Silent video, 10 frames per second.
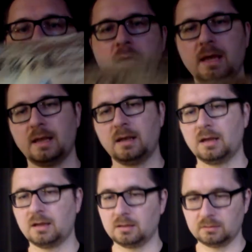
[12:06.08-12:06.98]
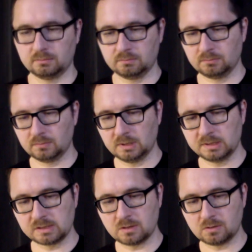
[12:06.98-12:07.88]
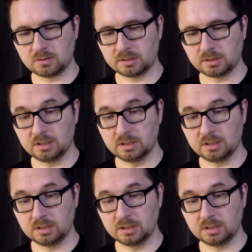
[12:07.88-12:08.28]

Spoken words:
And it's called